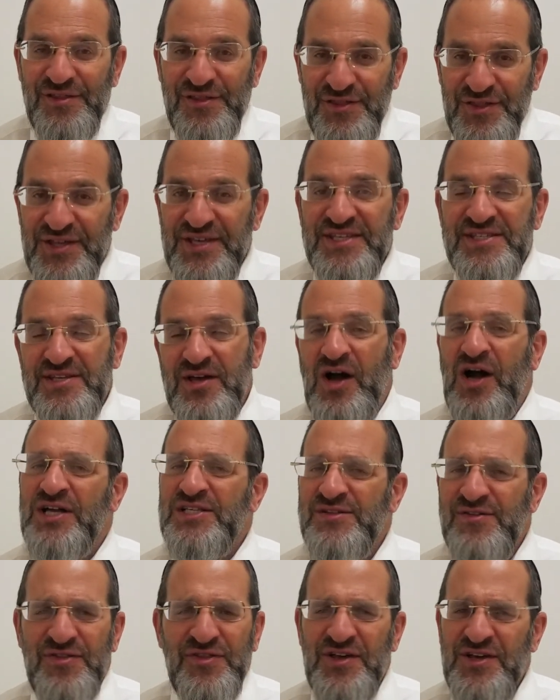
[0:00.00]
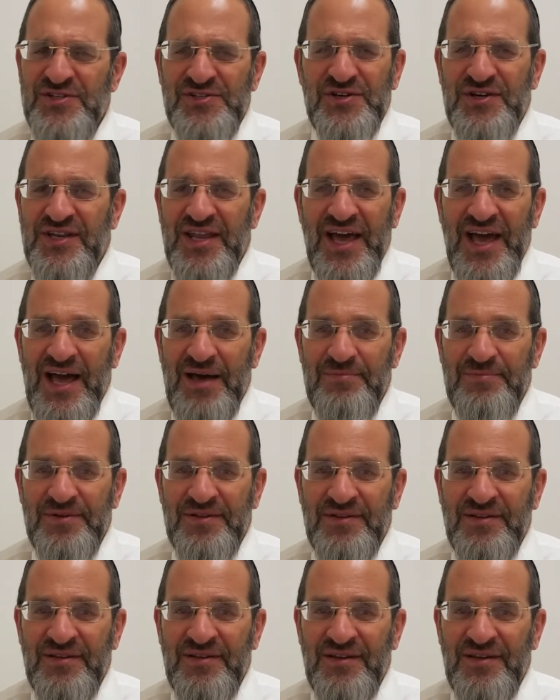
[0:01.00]
These kinds of things are going to happen.
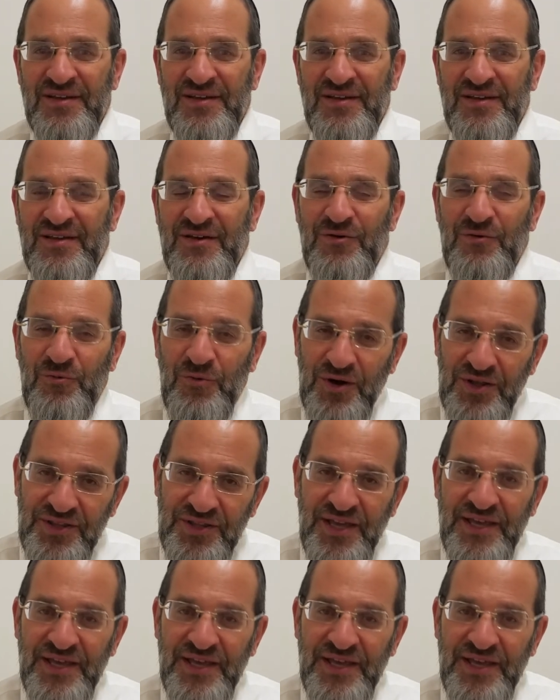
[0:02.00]
One